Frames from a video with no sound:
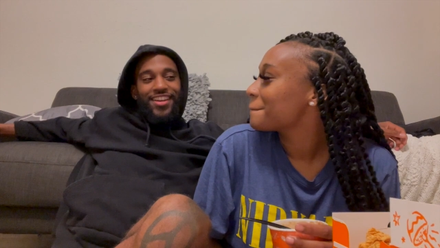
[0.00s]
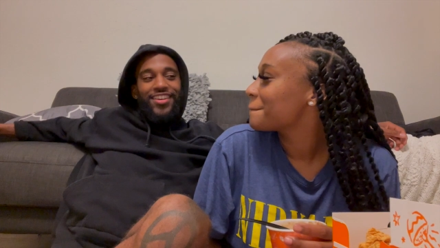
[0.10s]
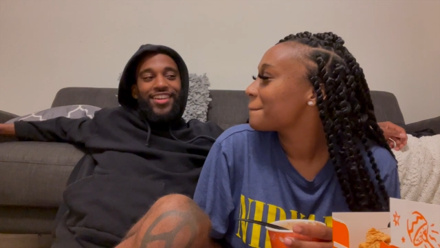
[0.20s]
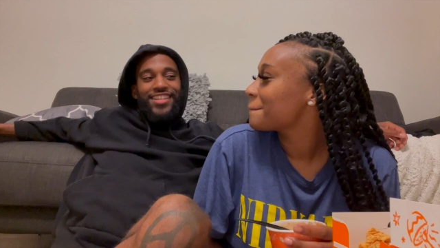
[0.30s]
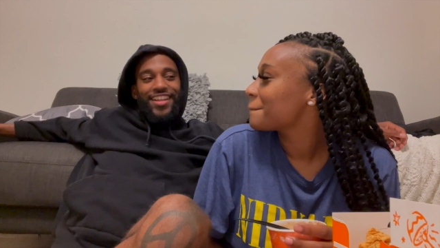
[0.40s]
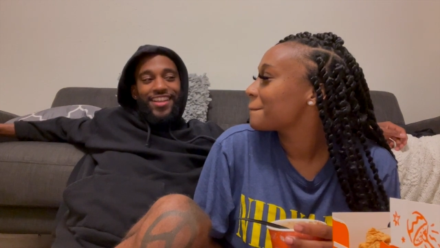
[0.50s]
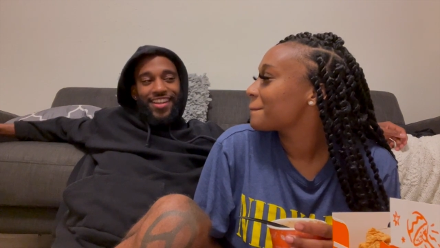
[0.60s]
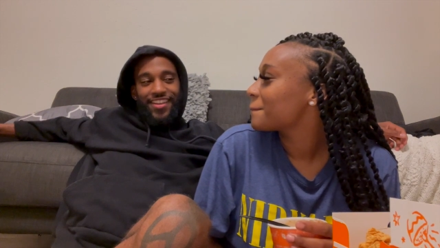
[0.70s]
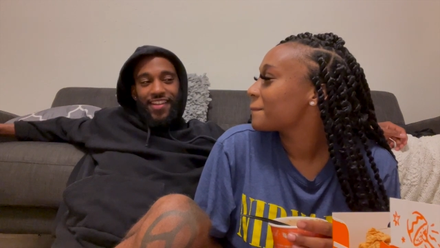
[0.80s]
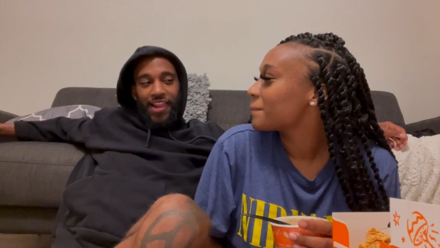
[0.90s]
Speaker 1: on us like
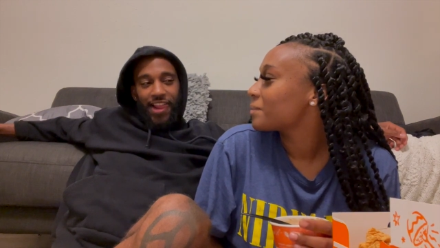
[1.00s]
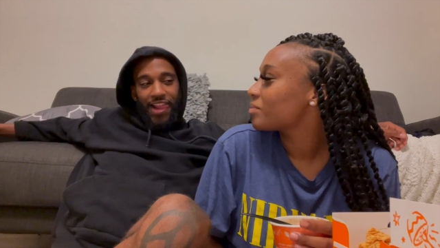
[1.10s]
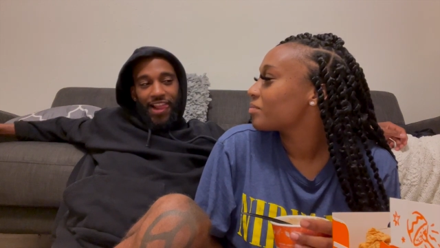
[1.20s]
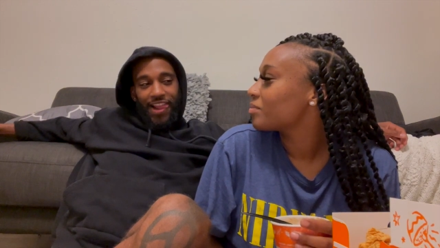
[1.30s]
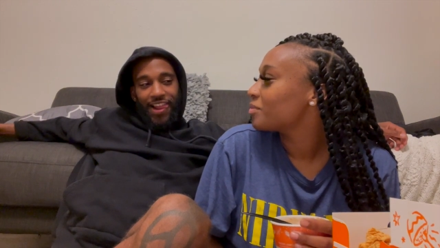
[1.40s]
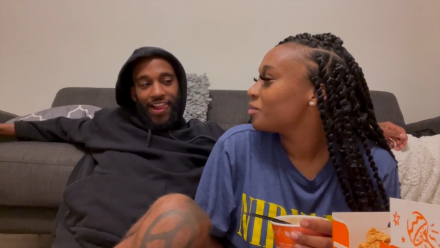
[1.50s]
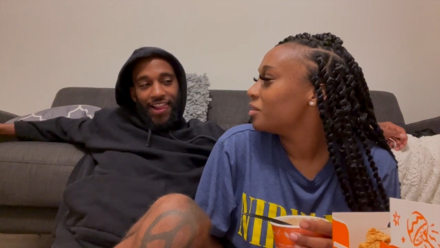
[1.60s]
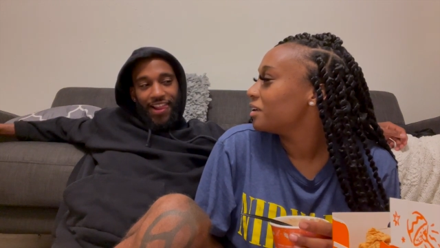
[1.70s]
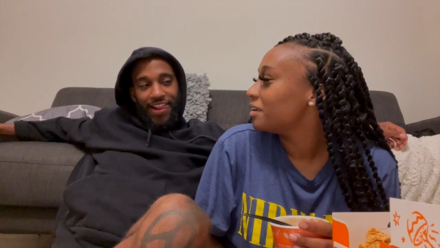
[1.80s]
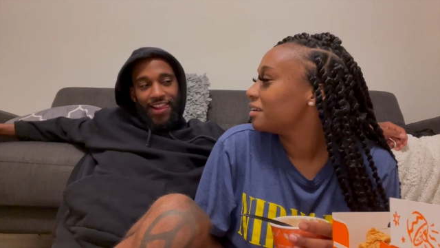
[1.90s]
that?
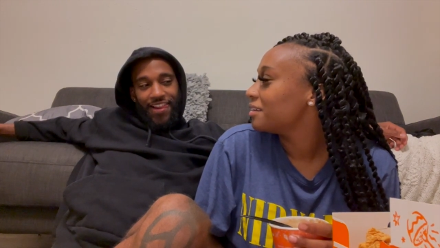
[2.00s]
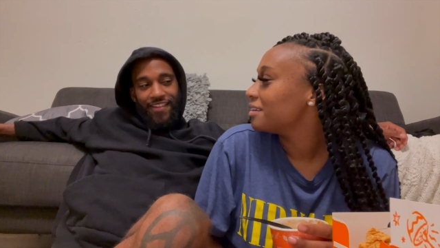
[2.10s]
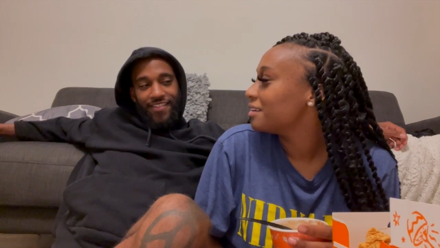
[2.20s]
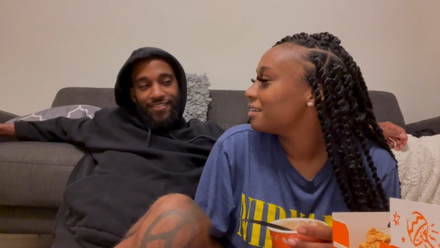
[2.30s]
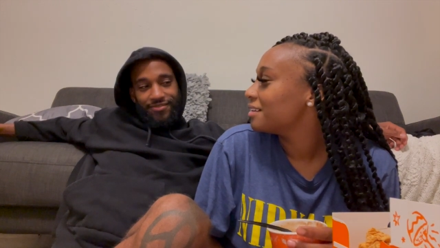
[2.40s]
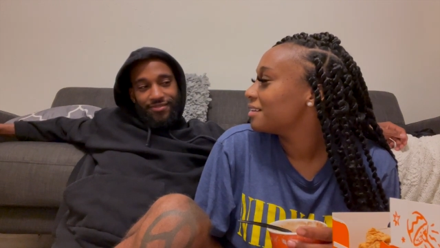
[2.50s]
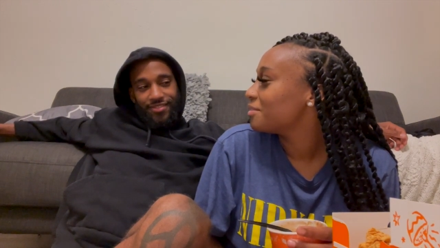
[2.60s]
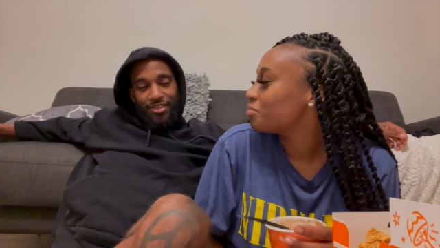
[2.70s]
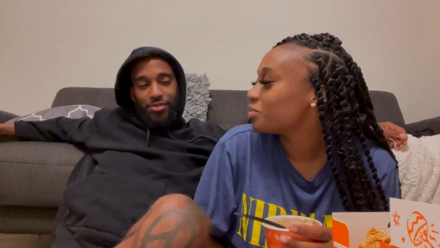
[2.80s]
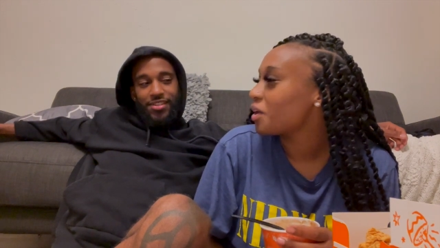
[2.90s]
Speaker 2: What?
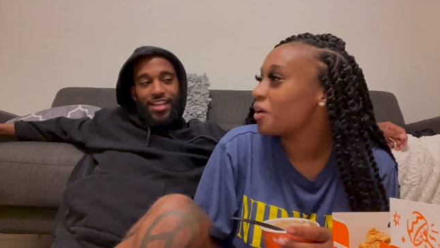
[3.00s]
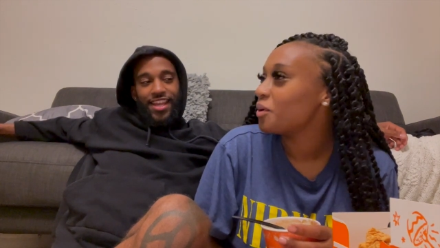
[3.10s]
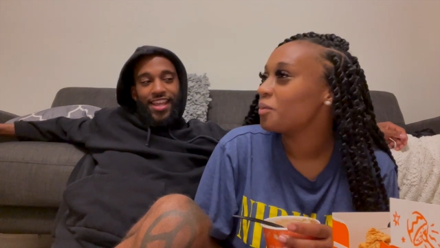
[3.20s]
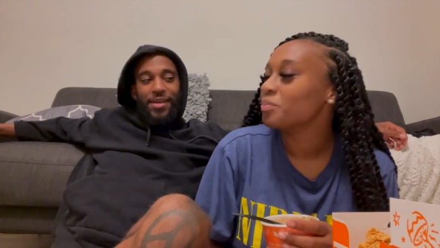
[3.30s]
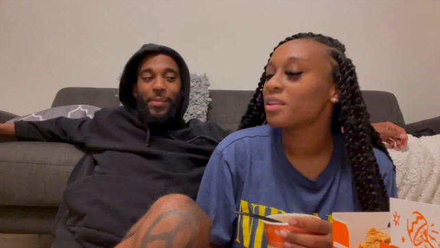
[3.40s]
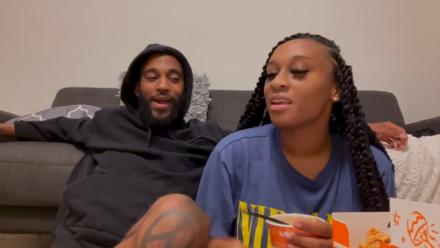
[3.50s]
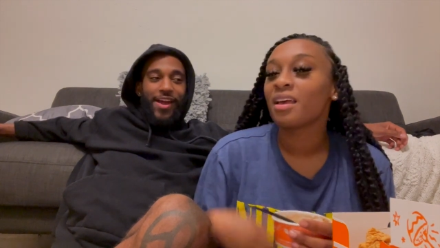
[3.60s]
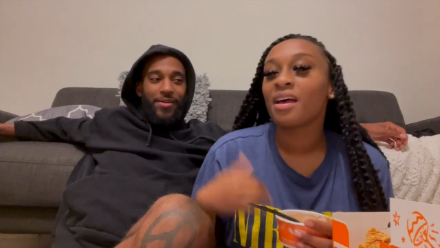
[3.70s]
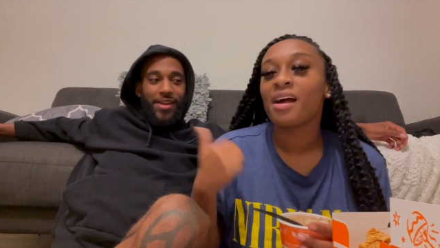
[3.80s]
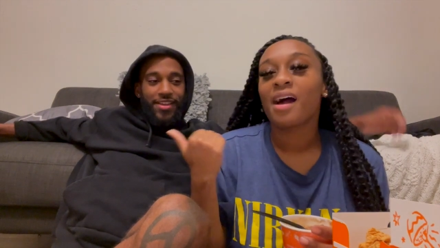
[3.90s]
Speaker 1: You no. said it in a
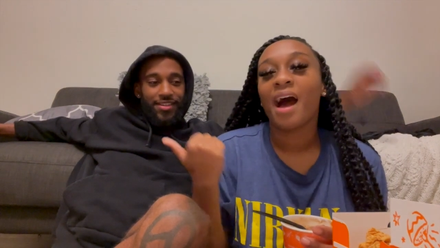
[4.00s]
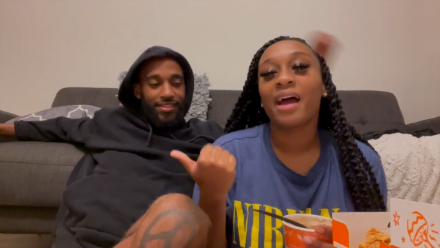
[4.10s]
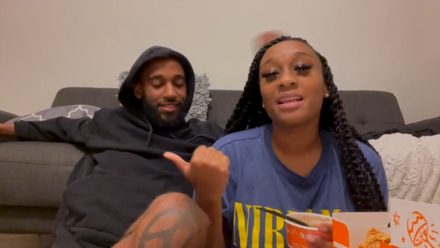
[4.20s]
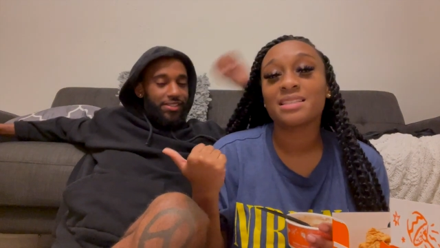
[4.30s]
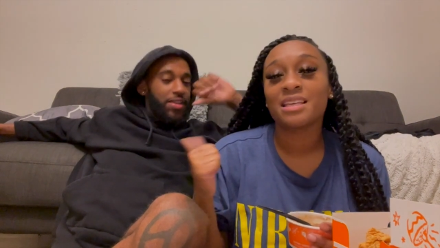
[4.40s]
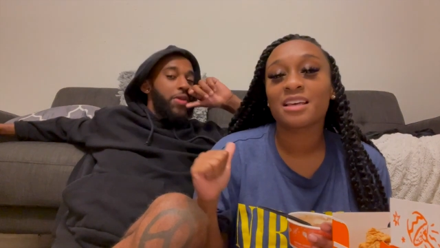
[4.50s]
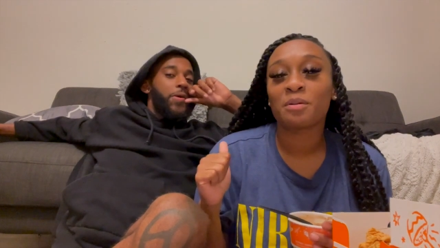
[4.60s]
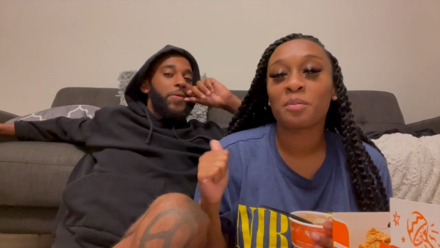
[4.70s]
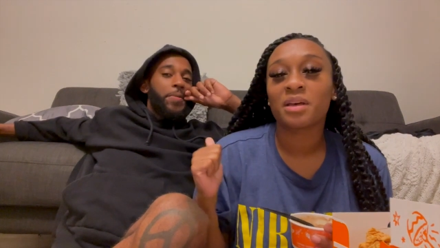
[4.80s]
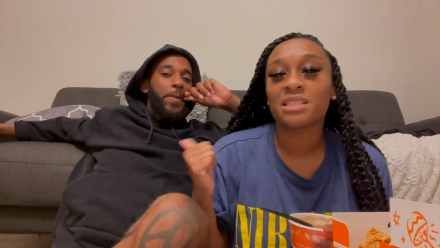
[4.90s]
bad way?
Speaker 2: I didn't see it
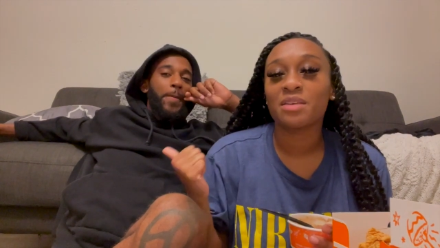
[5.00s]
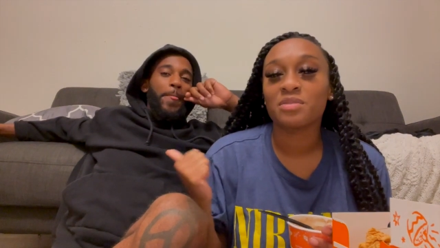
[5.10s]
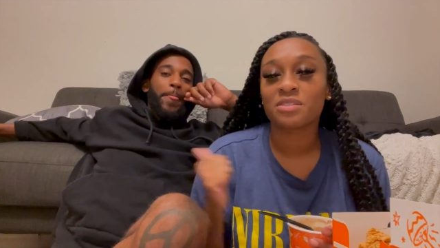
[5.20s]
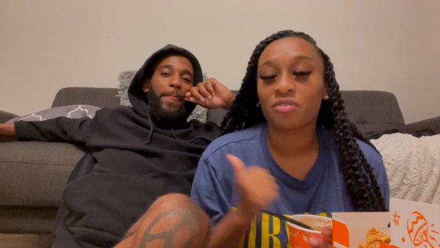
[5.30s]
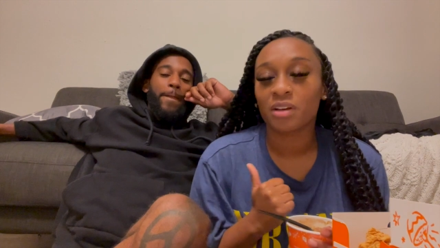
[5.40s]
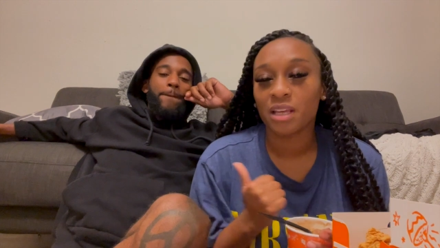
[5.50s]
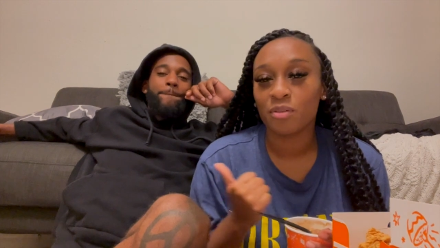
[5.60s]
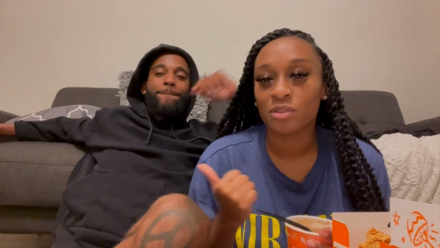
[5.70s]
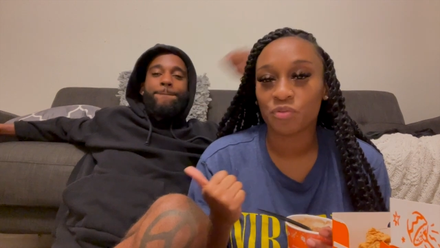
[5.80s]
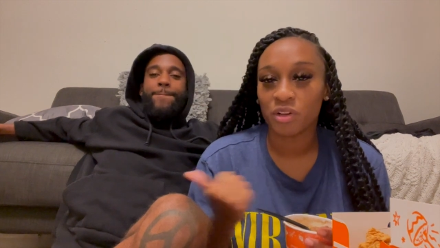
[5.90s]
coming because he was friend he
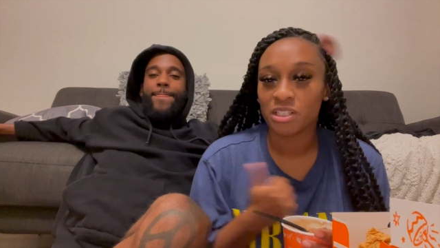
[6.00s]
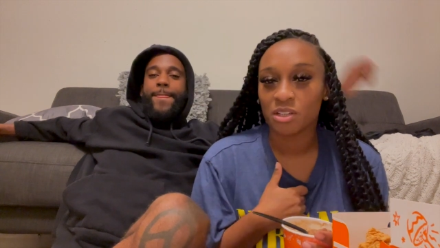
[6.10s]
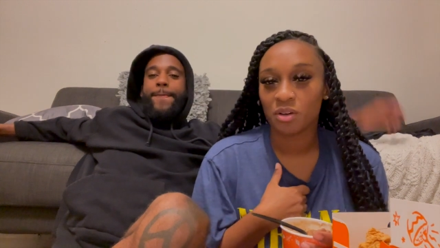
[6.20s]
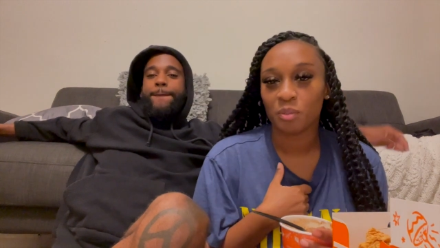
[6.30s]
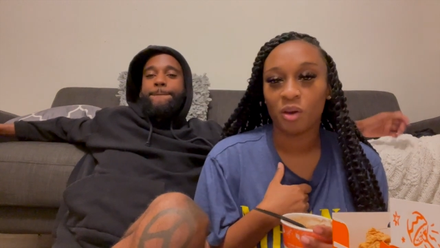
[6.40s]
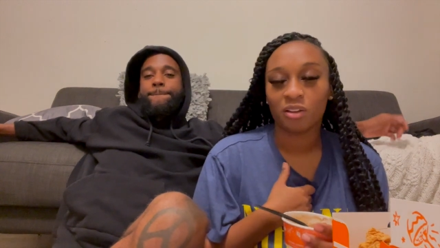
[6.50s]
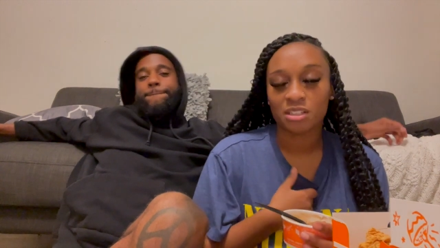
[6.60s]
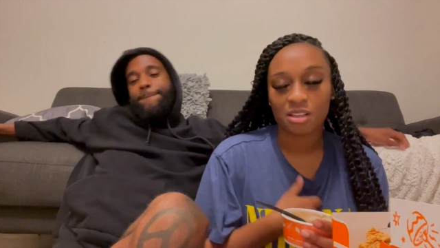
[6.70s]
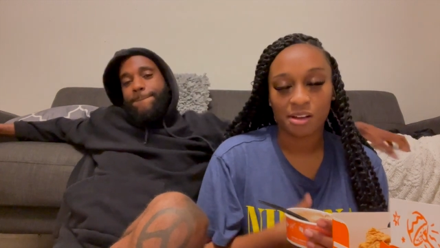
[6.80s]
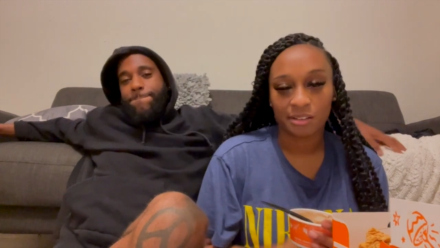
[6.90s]
was friend zoning me all the
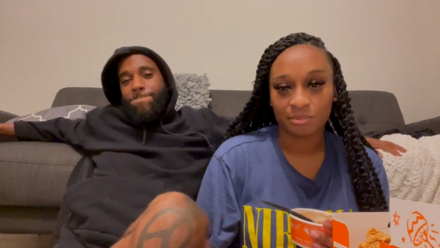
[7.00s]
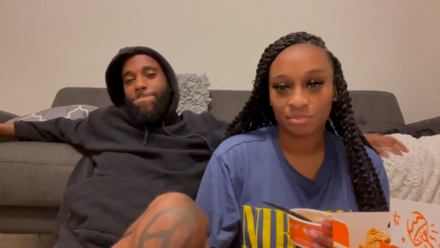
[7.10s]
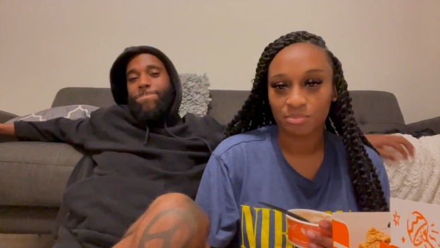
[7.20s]
time.